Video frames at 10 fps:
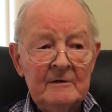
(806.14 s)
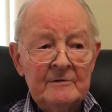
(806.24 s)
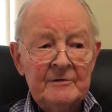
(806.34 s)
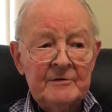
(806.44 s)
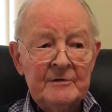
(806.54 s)

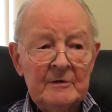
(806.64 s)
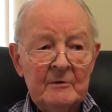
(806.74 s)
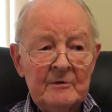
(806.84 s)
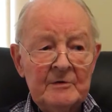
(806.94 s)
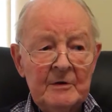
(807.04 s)

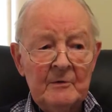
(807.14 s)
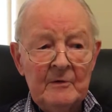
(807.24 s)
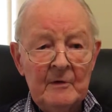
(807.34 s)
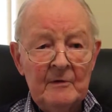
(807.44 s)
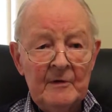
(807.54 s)
so
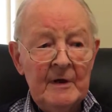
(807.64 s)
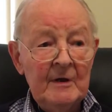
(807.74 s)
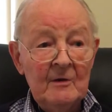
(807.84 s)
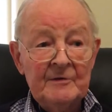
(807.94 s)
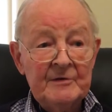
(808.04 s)
they
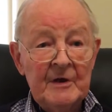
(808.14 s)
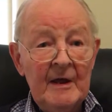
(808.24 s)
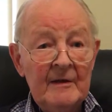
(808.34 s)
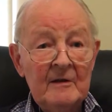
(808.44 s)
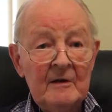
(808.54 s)
got
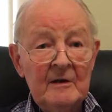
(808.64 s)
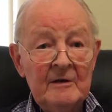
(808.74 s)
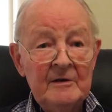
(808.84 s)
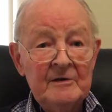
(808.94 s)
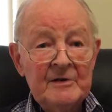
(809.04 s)
together
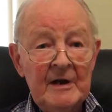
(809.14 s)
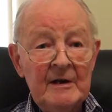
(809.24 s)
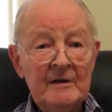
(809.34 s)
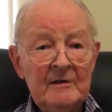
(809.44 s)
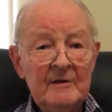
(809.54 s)
and
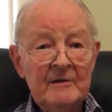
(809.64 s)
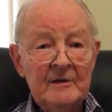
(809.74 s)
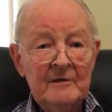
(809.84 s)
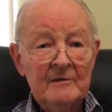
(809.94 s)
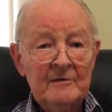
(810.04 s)
decided
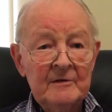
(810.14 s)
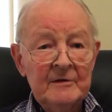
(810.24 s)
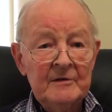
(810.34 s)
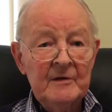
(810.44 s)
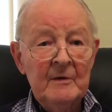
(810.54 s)

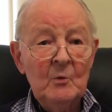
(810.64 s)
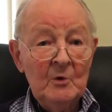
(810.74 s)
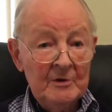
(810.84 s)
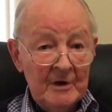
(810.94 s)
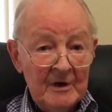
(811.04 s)
that they
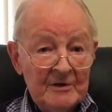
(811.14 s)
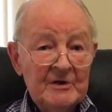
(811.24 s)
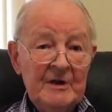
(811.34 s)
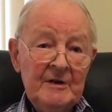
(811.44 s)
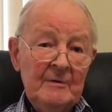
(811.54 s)
would
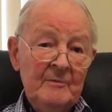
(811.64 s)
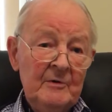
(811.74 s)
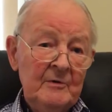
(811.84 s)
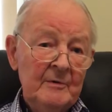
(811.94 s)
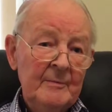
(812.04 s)
set up the
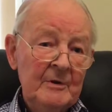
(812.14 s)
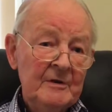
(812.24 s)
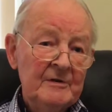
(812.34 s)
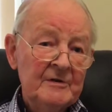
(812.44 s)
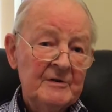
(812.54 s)

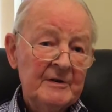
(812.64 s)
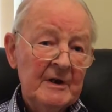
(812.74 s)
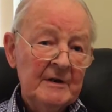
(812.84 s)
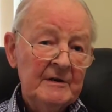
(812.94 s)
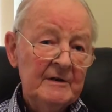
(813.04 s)
European
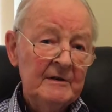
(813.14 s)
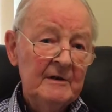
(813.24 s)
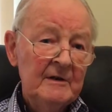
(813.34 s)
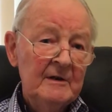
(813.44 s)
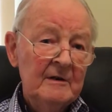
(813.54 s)
Society
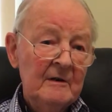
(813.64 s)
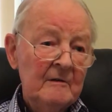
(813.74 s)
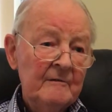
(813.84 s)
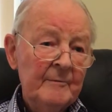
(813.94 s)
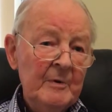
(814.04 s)

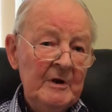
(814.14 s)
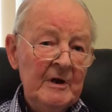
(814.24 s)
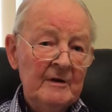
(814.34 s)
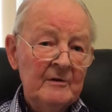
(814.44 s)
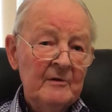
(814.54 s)
of
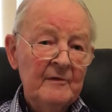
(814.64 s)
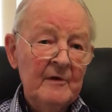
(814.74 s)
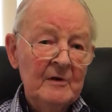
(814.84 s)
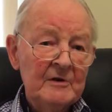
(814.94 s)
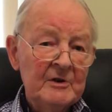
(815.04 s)
Pediatric
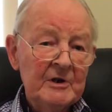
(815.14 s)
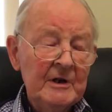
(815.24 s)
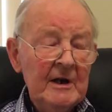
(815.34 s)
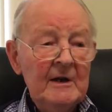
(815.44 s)
Nephrology,